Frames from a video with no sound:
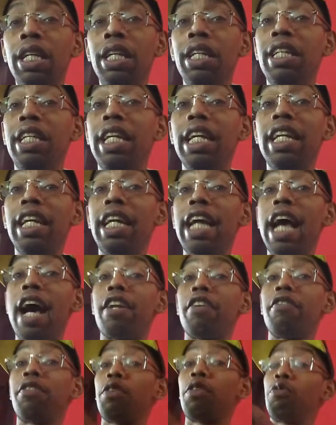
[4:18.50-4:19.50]
Getting out
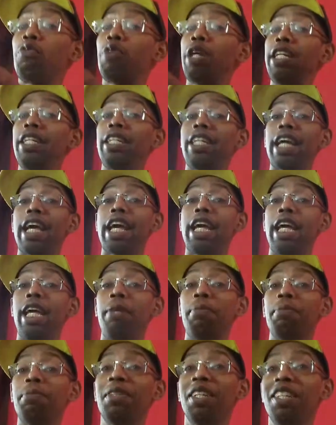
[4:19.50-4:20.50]
of the rent
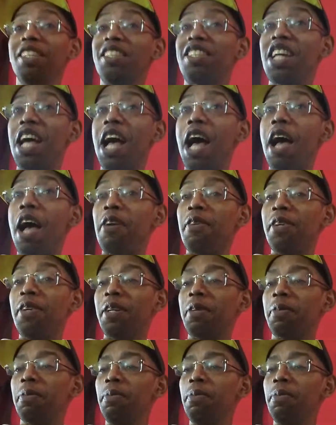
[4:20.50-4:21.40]
game, Tyra.